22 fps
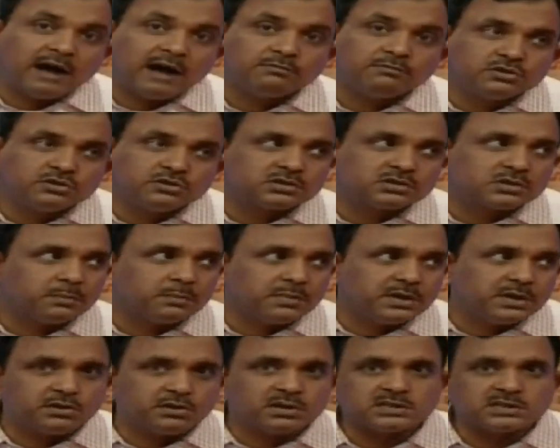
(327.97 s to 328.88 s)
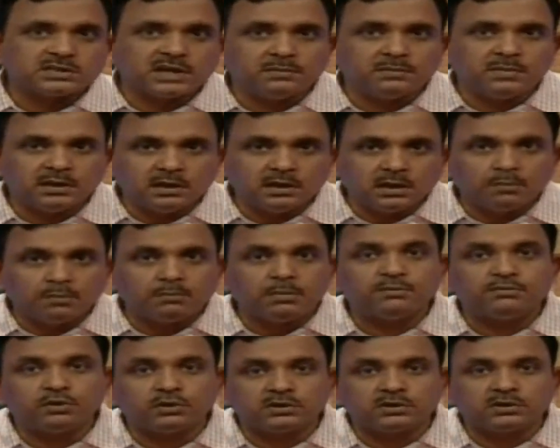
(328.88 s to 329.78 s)
you have to submit your
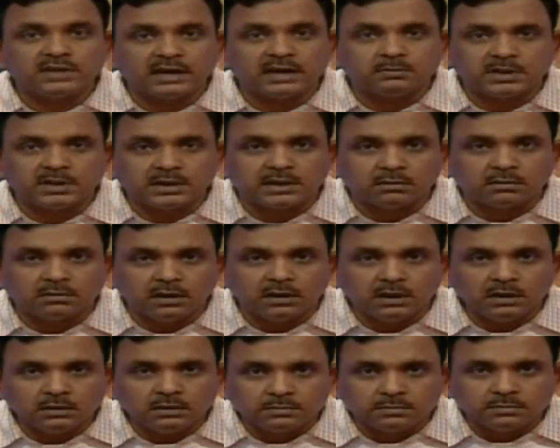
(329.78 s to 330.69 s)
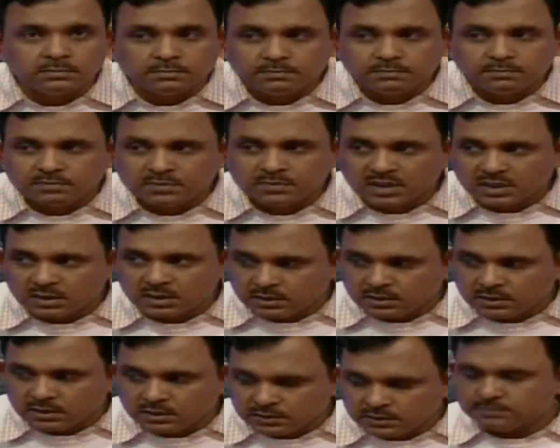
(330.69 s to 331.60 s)
assignment before that particular
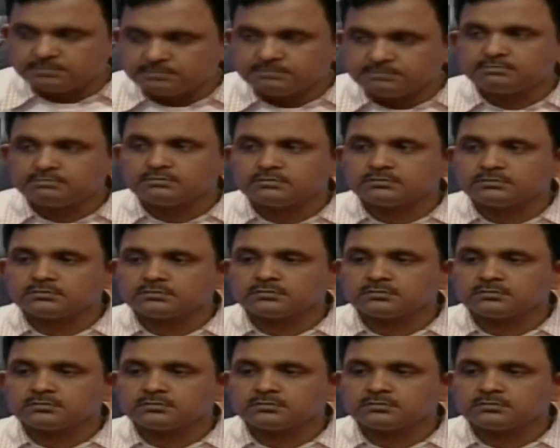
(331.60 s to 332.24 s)
date.